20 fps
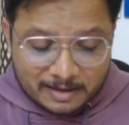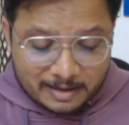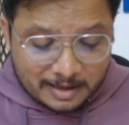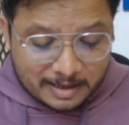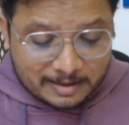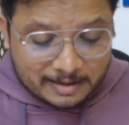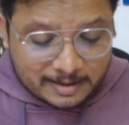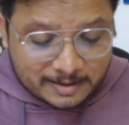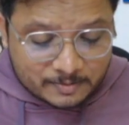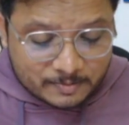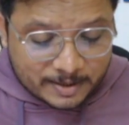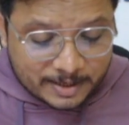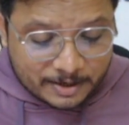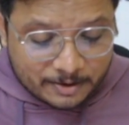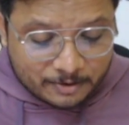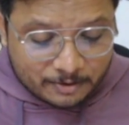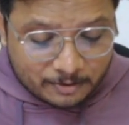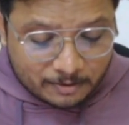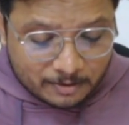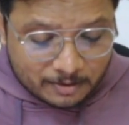In this
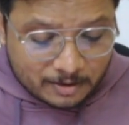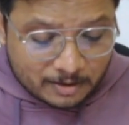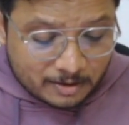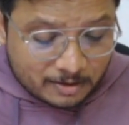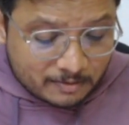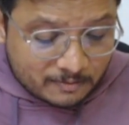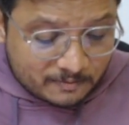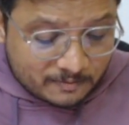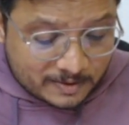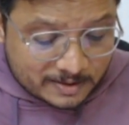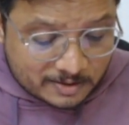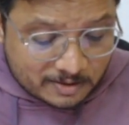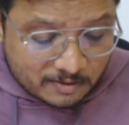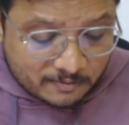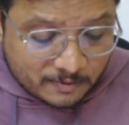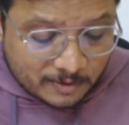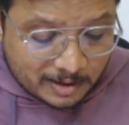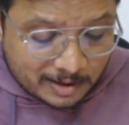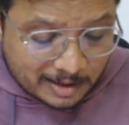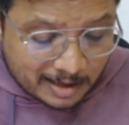video, first
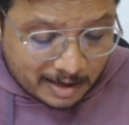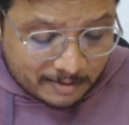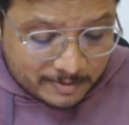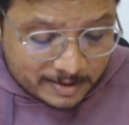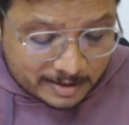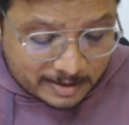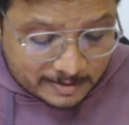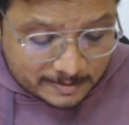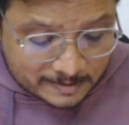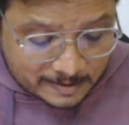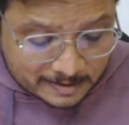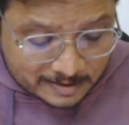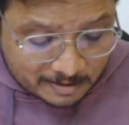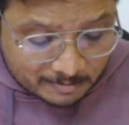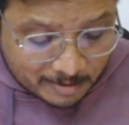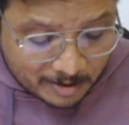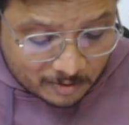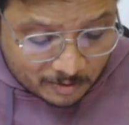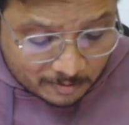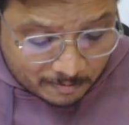of all, I will discuss
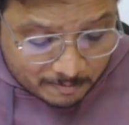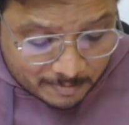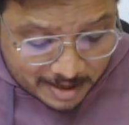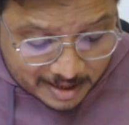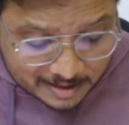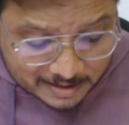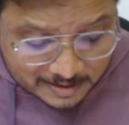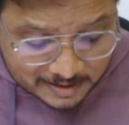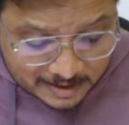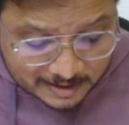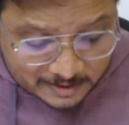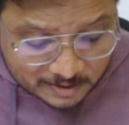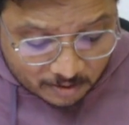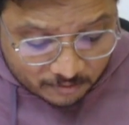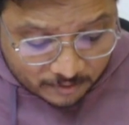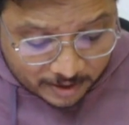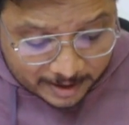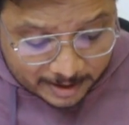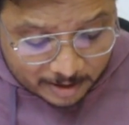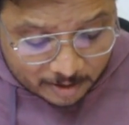about basics
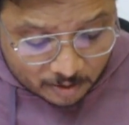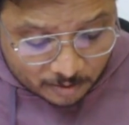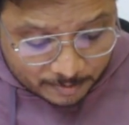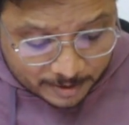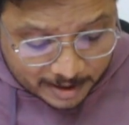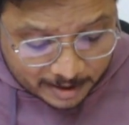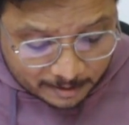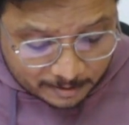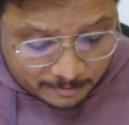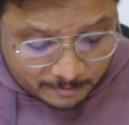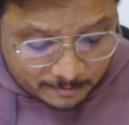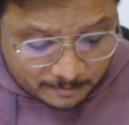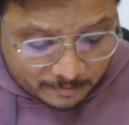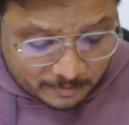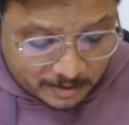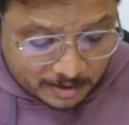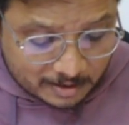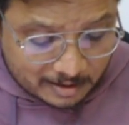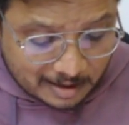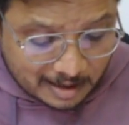of entropy.
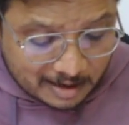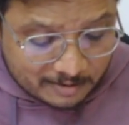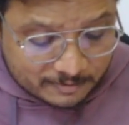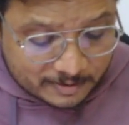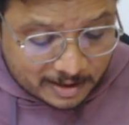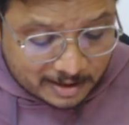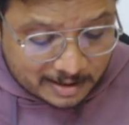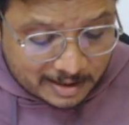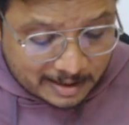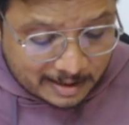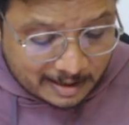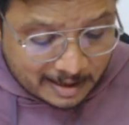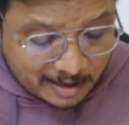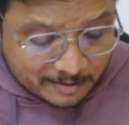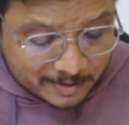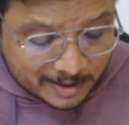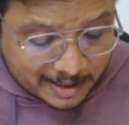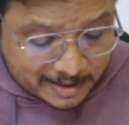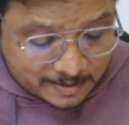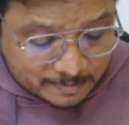After that, I
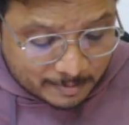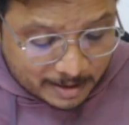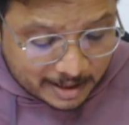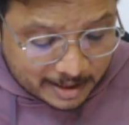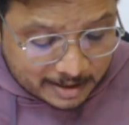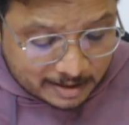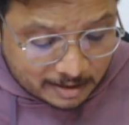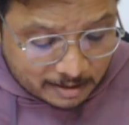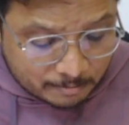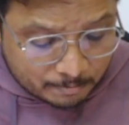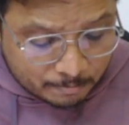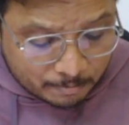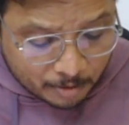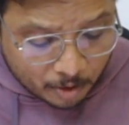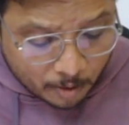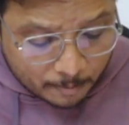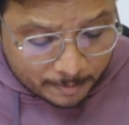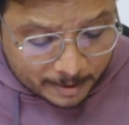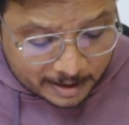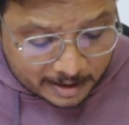will explain
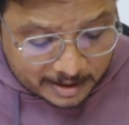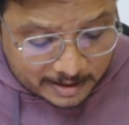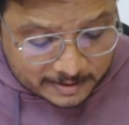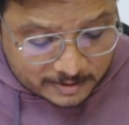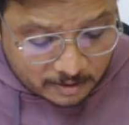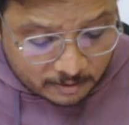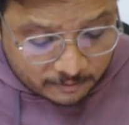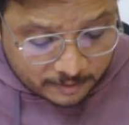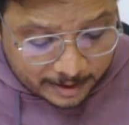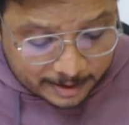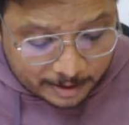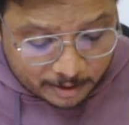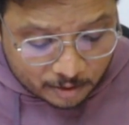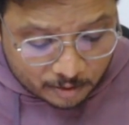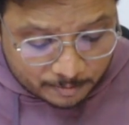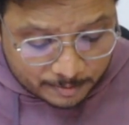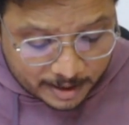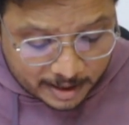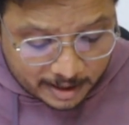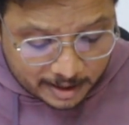properties of
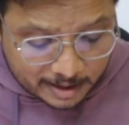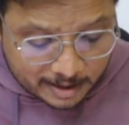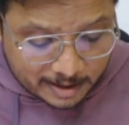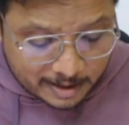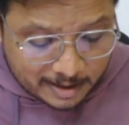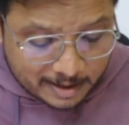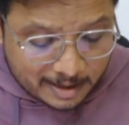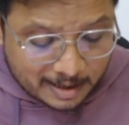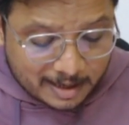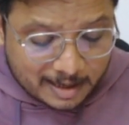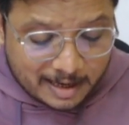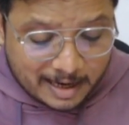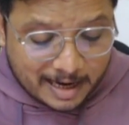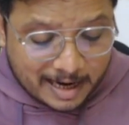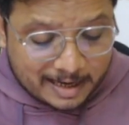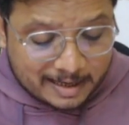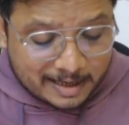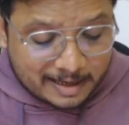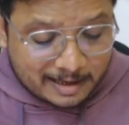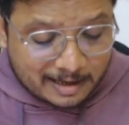entropy.
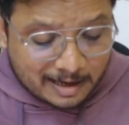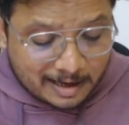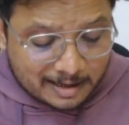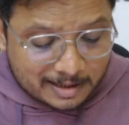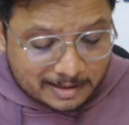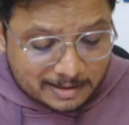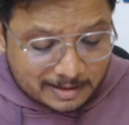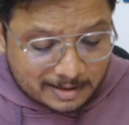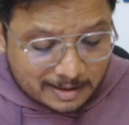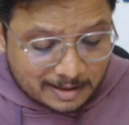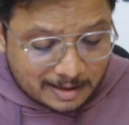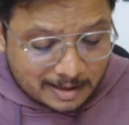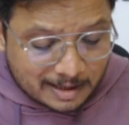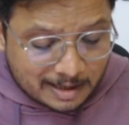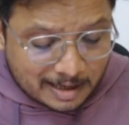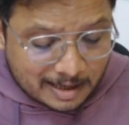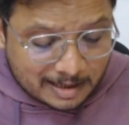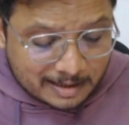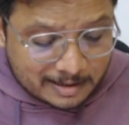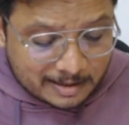And at last,
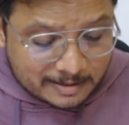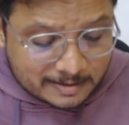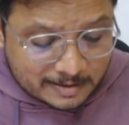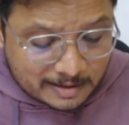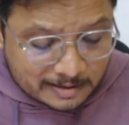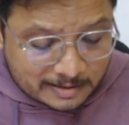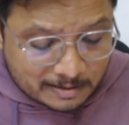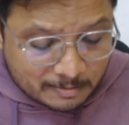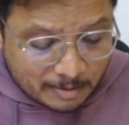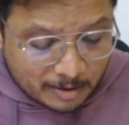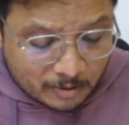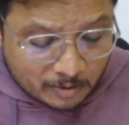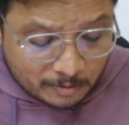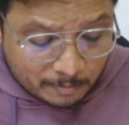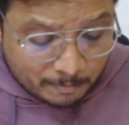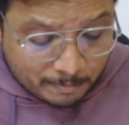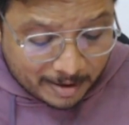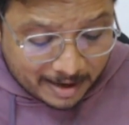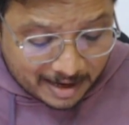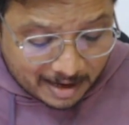I'll discuss about
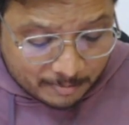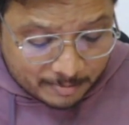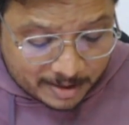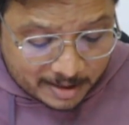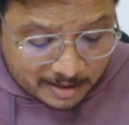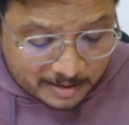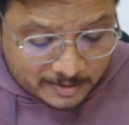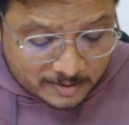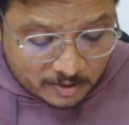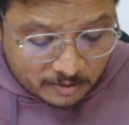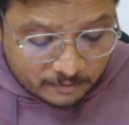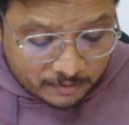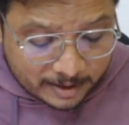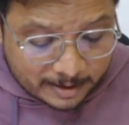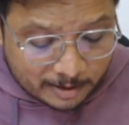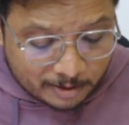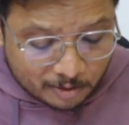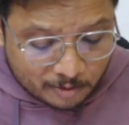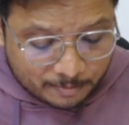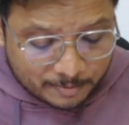parameters of
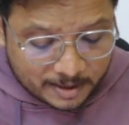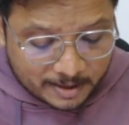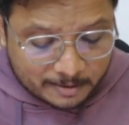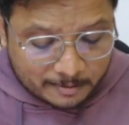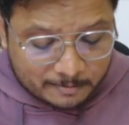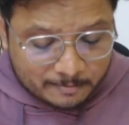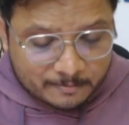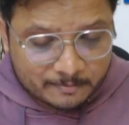entropy.